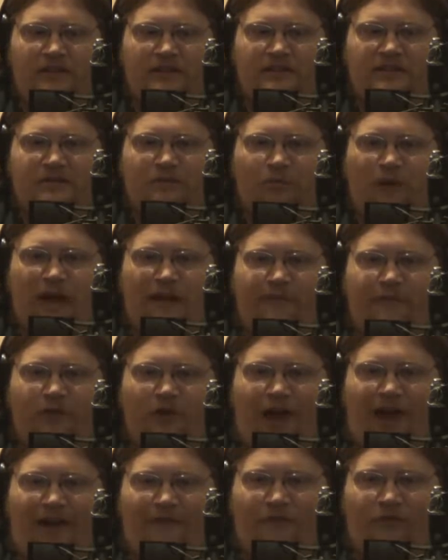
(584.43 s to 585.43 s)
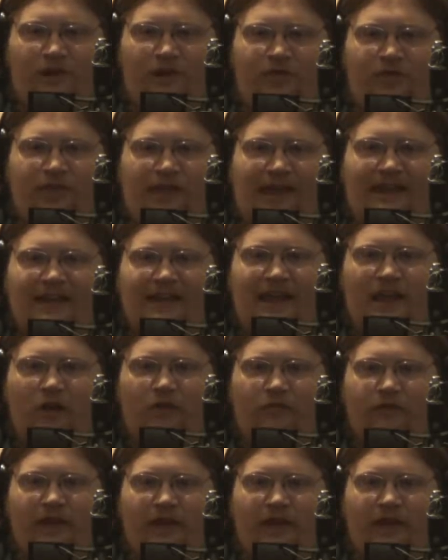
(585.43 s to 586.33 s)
Let's wait for everything to get over